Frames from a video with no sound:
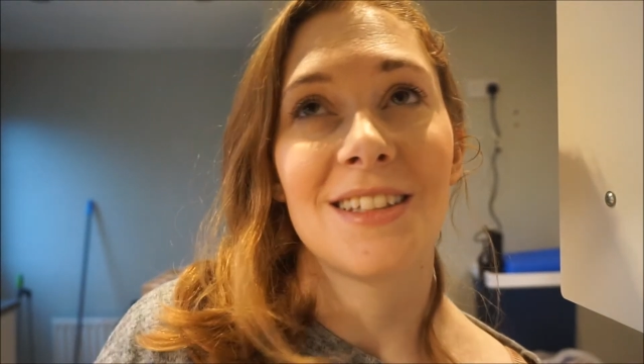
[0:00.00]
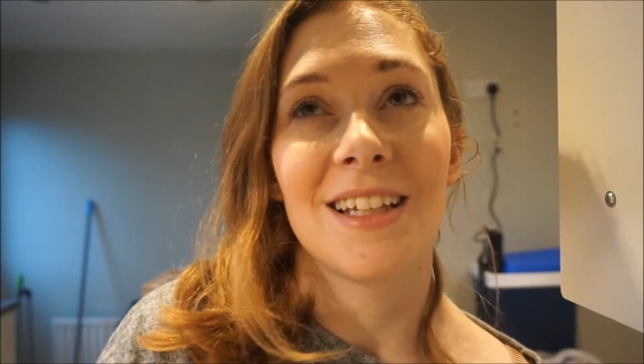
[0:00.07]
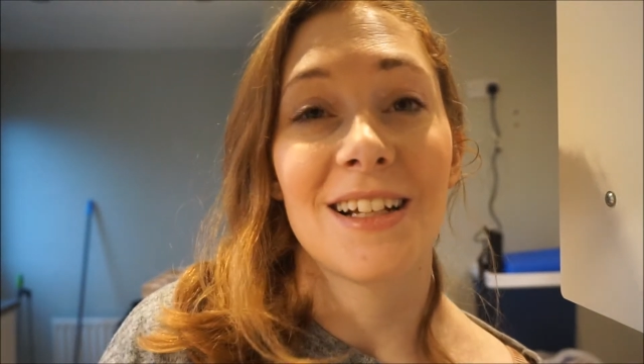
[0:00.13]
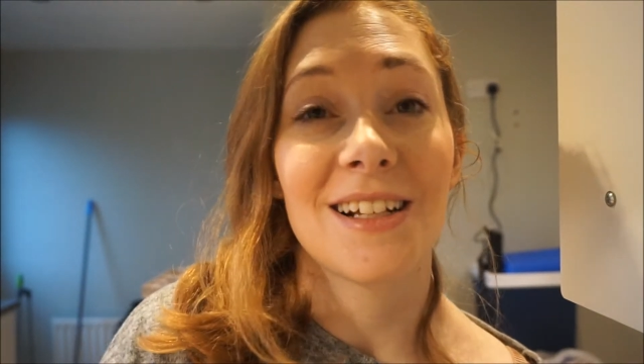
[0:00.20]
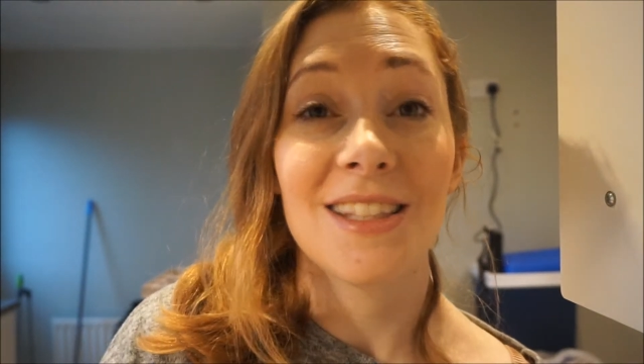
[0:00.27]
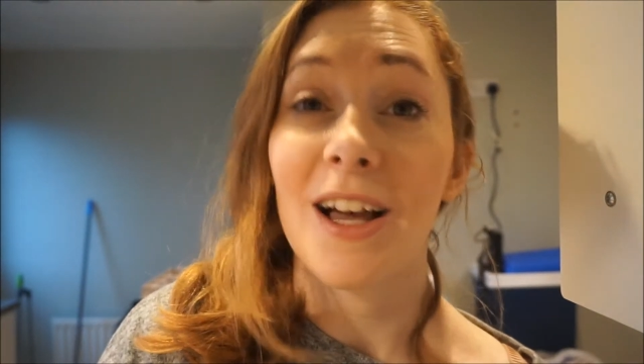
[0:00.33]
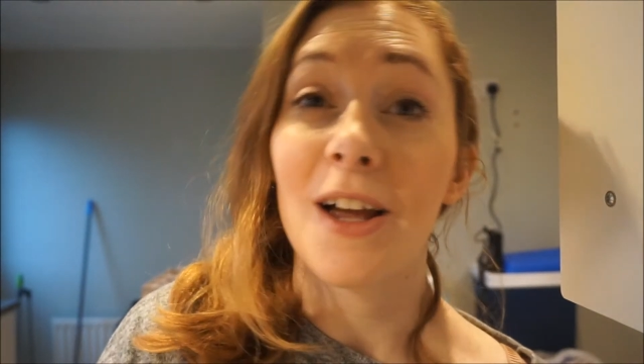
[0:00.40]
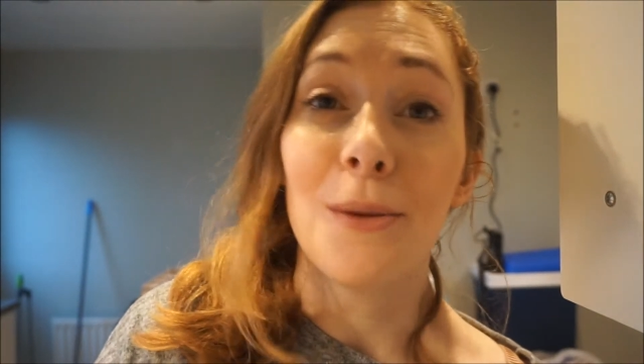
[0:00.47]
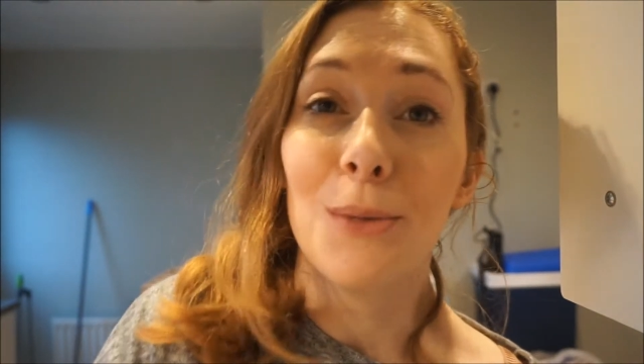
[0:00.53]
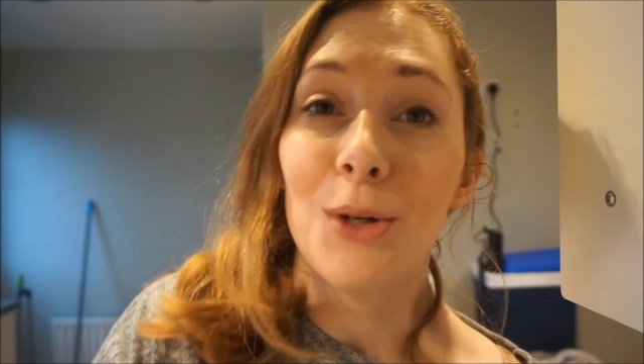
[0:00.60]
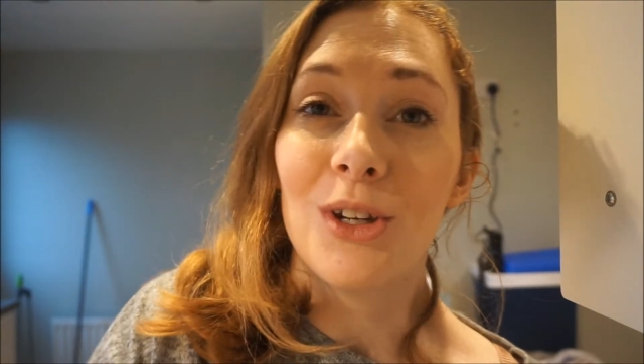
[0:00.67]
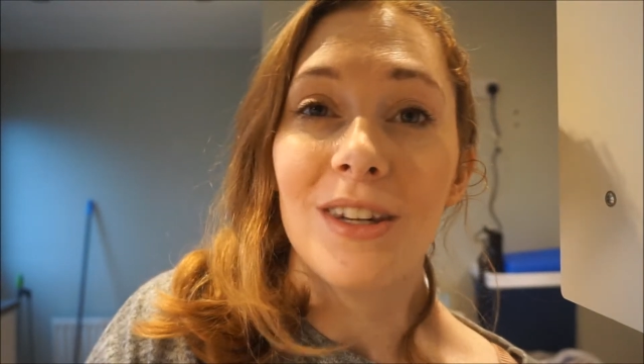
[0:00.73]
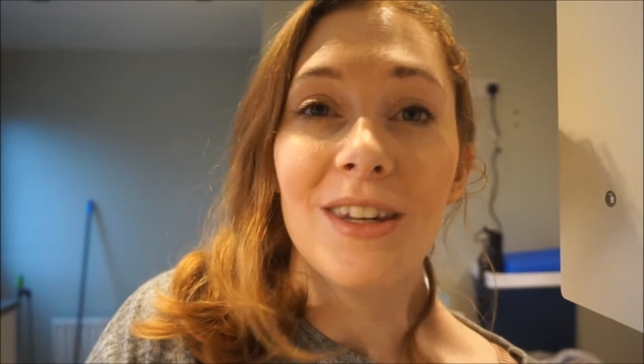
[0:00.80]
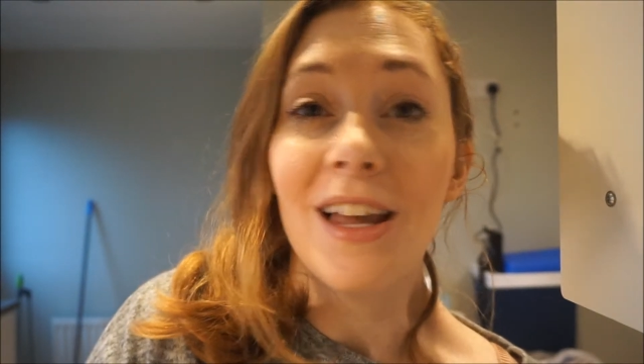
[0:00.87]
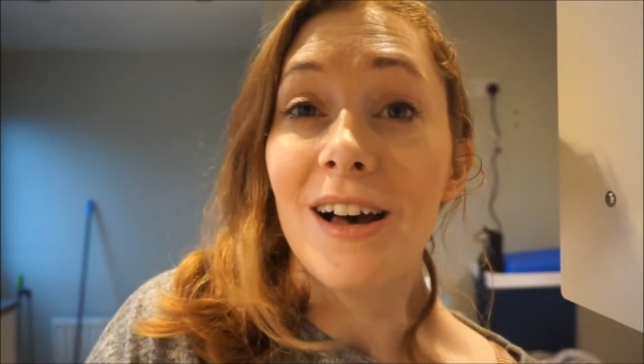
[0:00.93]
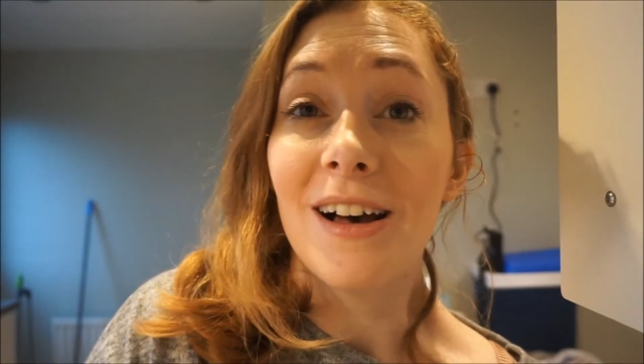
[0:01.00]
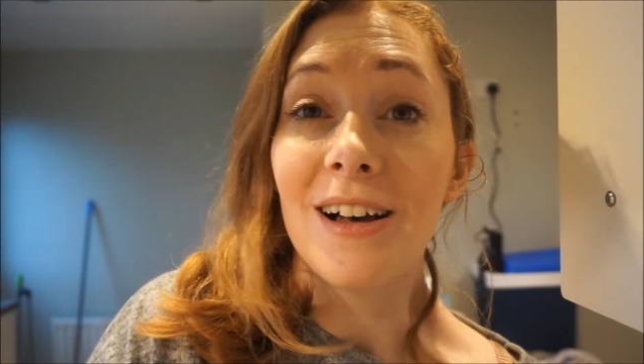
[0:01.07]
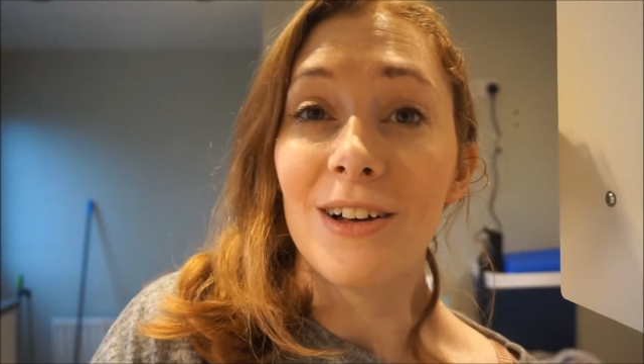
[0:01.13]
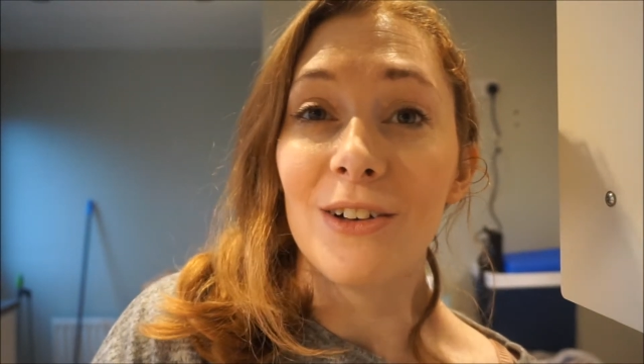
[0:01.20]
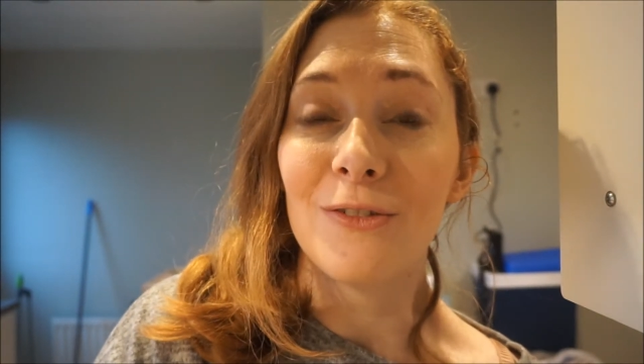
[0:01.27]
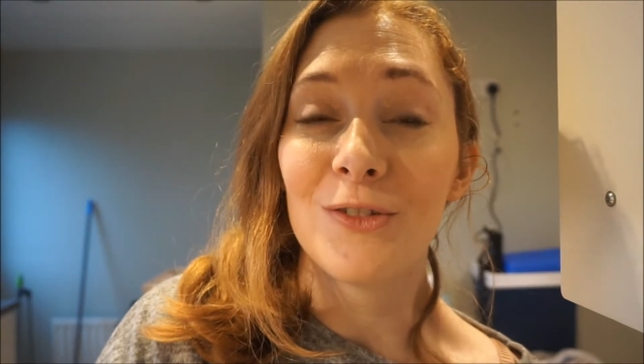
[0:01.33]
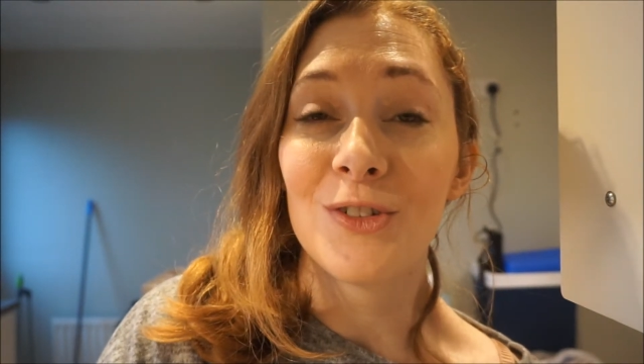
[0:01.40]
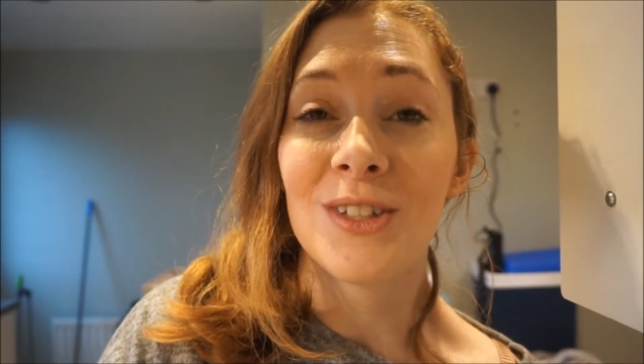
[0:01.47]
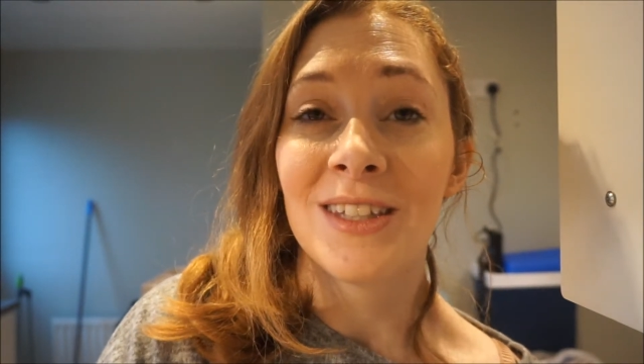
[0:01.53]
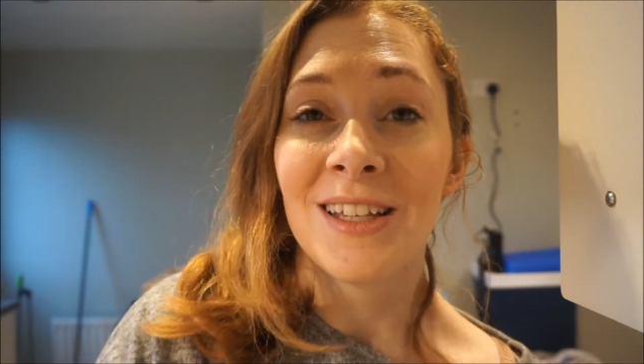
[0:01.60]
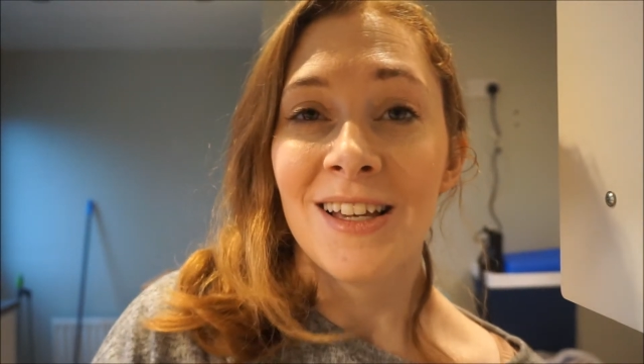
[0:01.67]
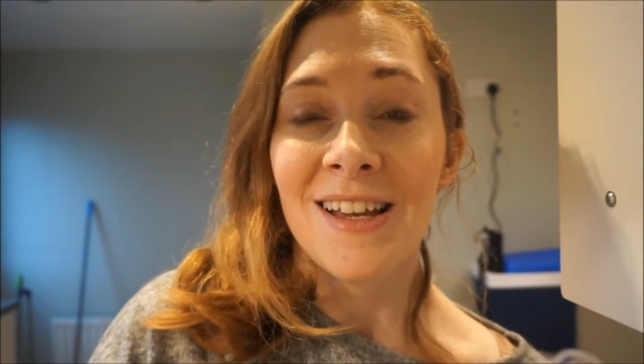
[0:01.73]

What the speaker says: excitement, nerves,